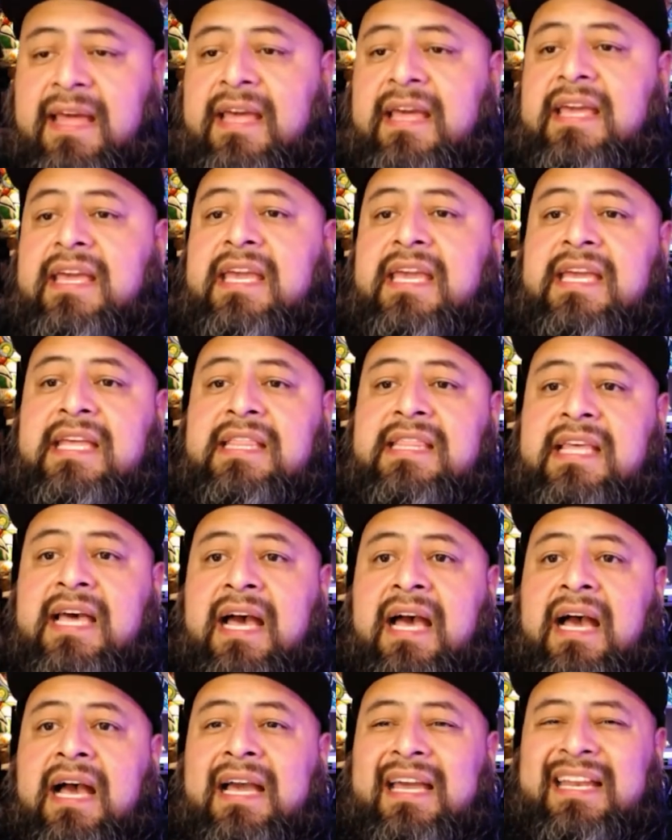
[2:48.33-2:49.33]
and
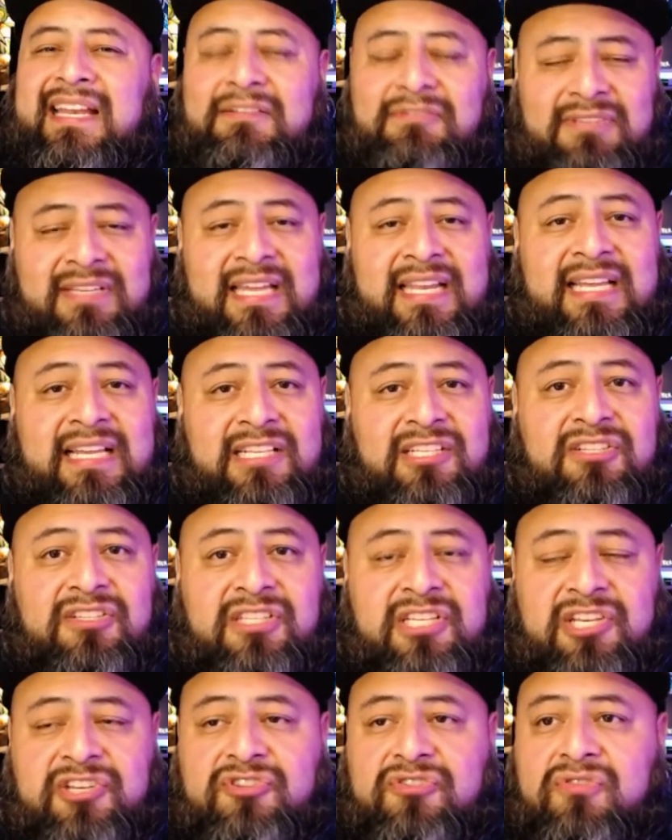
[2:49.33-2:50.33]
uh, and I was getting into
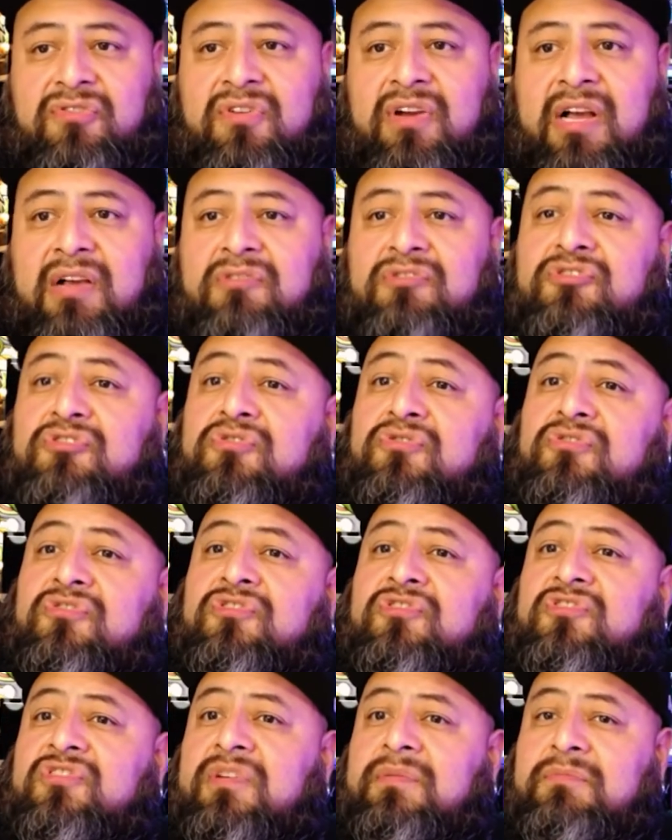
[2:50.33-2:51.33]
digital. I was doing
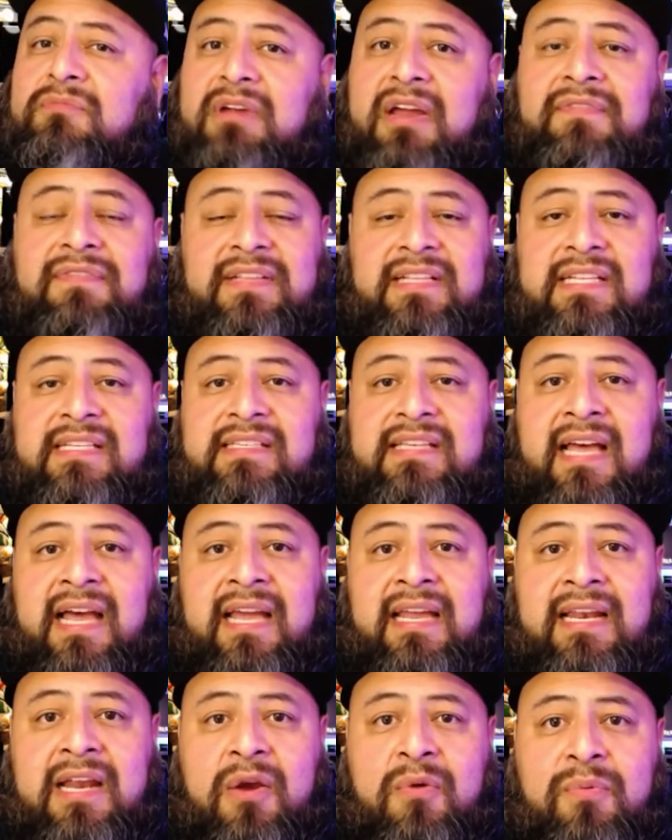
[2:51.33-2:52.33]
some graphic
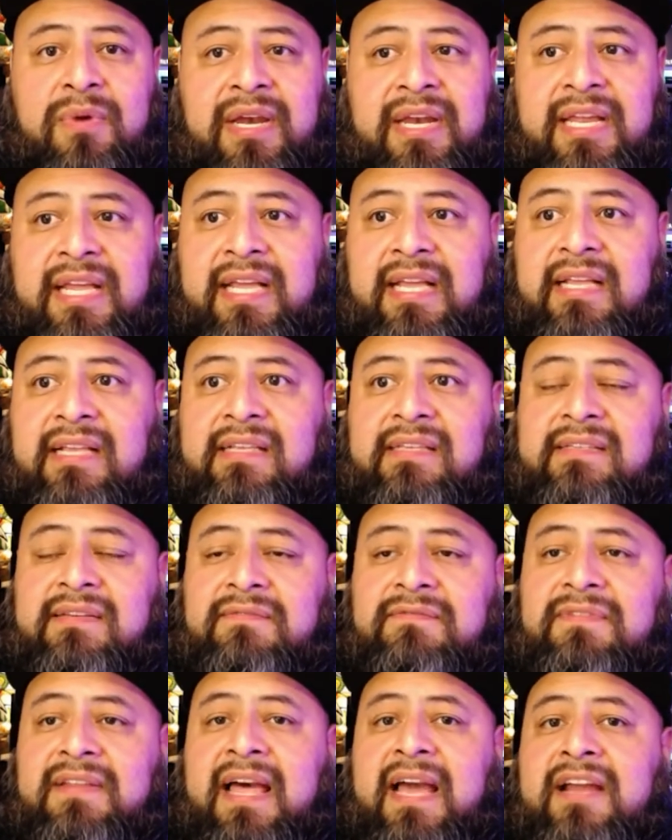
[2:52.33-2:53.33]
design already, some
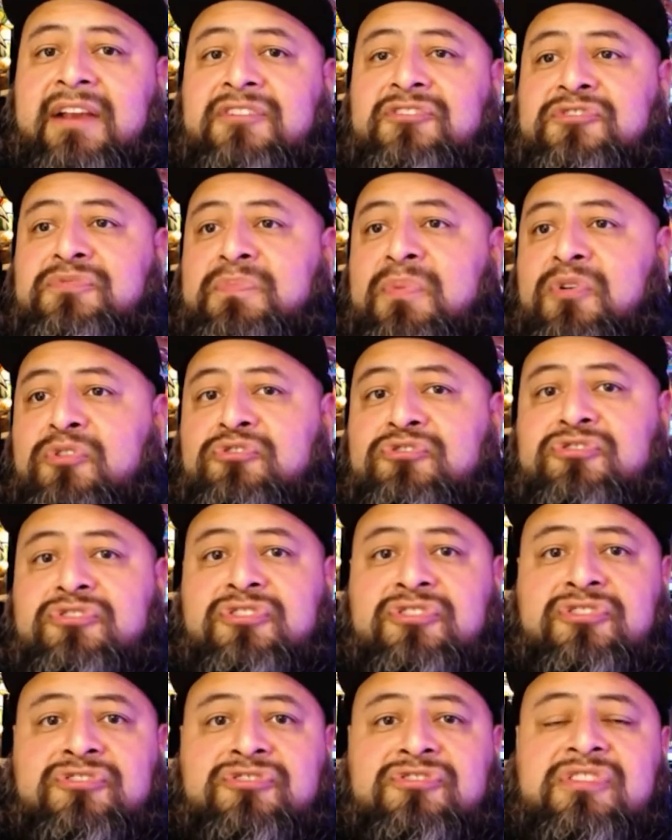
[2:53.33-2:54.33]
flyers,
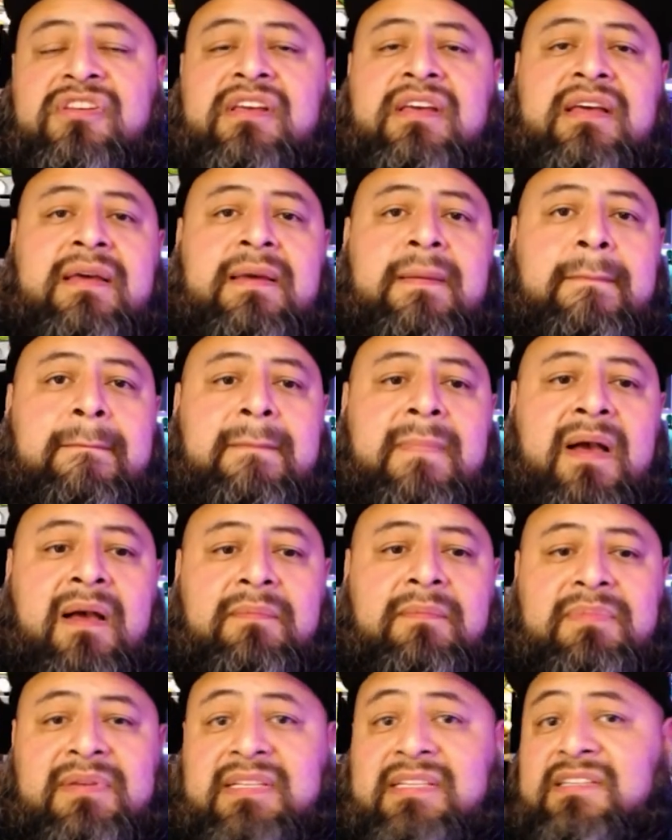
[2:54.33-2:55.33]
posters, uh,
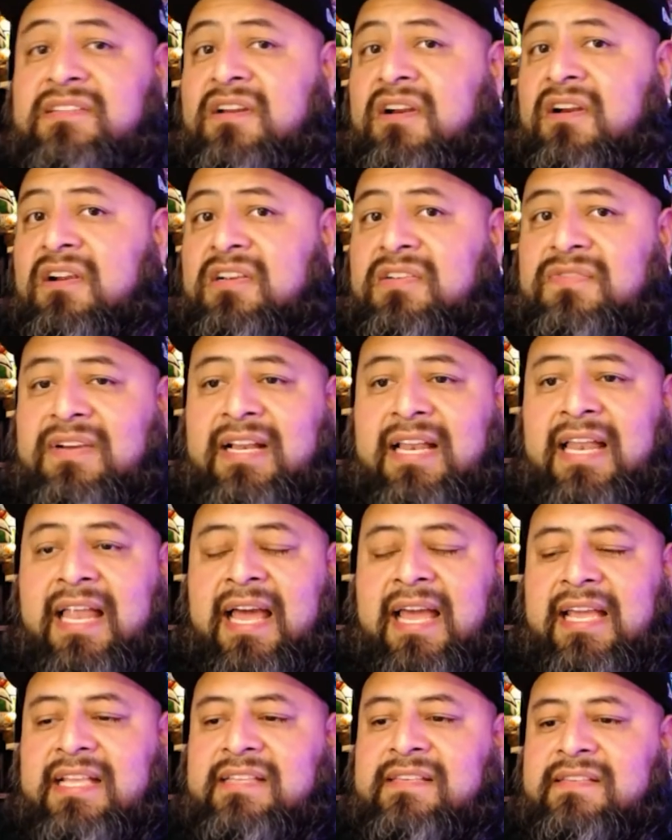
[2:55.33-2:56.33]
business cards for
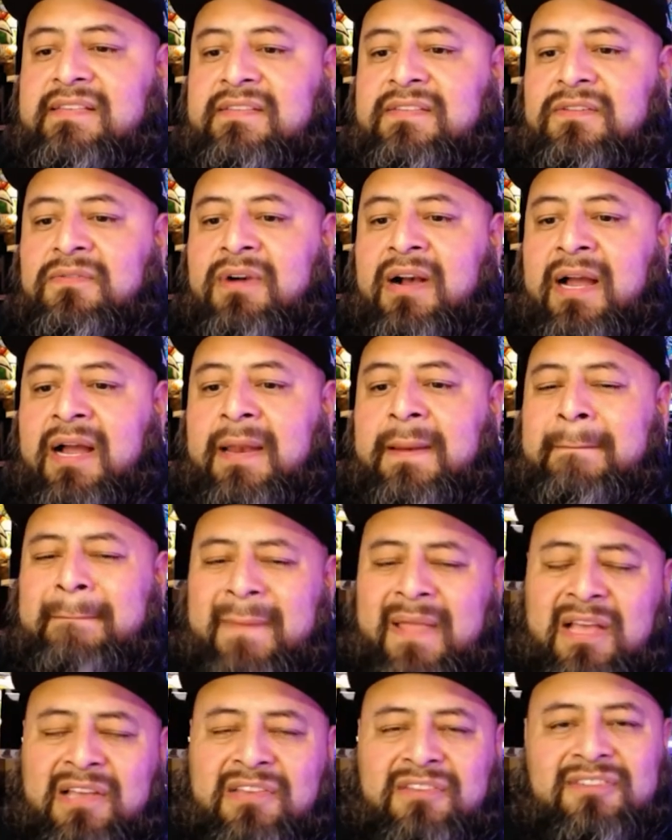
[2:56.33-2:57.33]
clients, and so on.
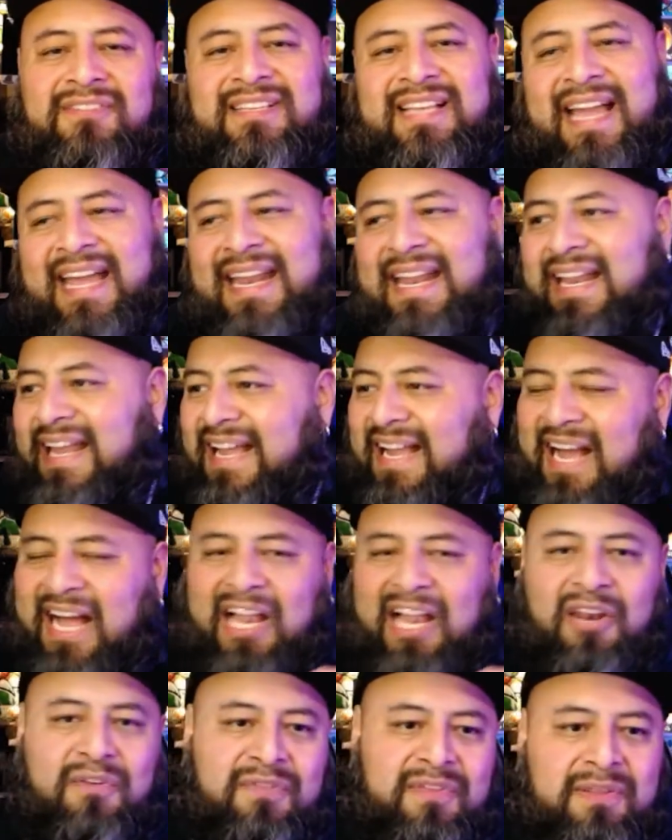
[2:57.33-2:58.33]
So it's kind of like
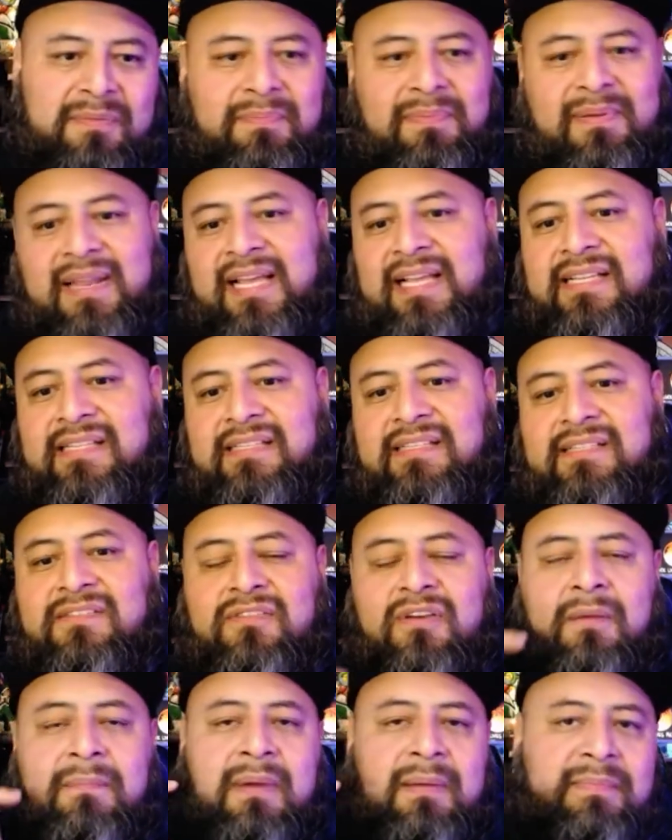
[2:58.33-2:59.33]
all over the place. And so
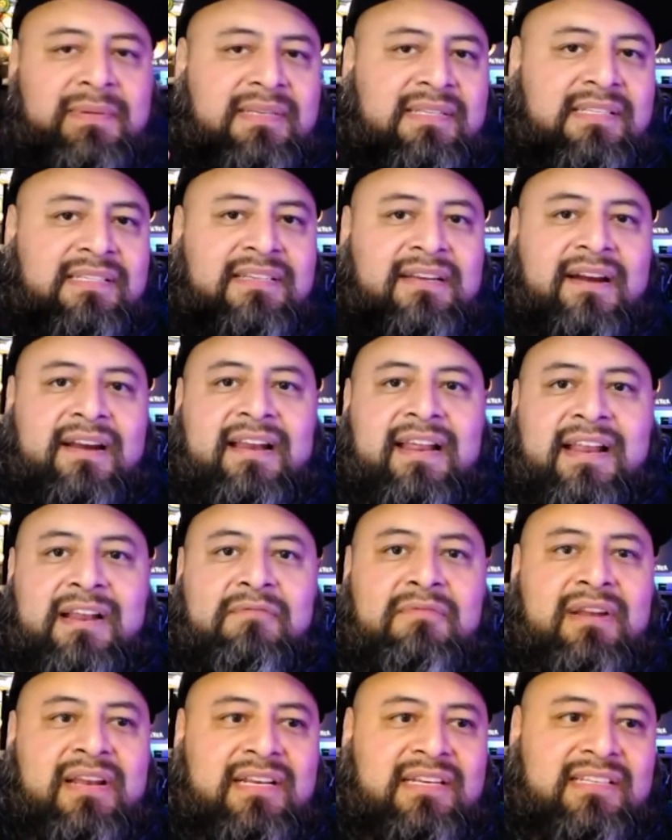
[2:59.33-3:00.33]
on my business card, I didn't
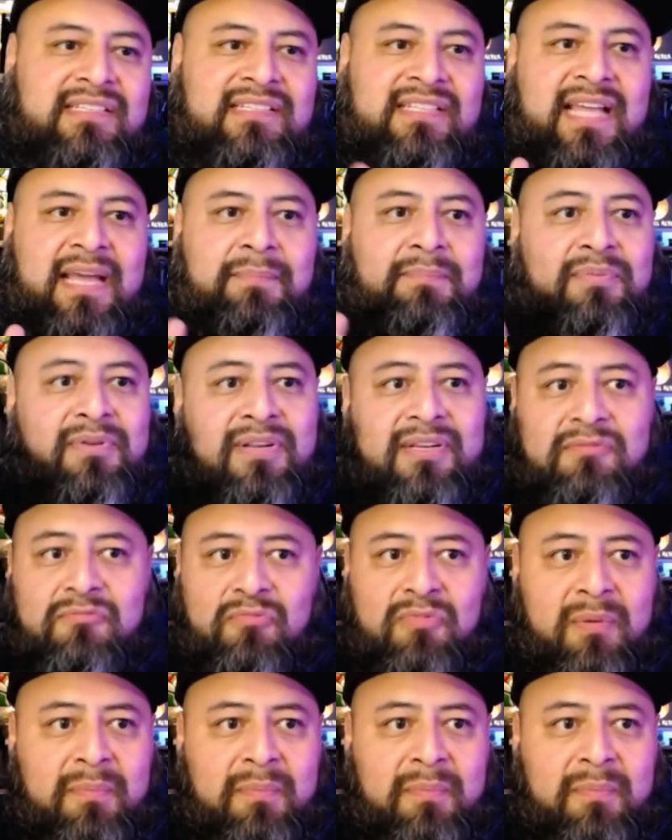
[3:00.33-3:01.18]
want to just like put one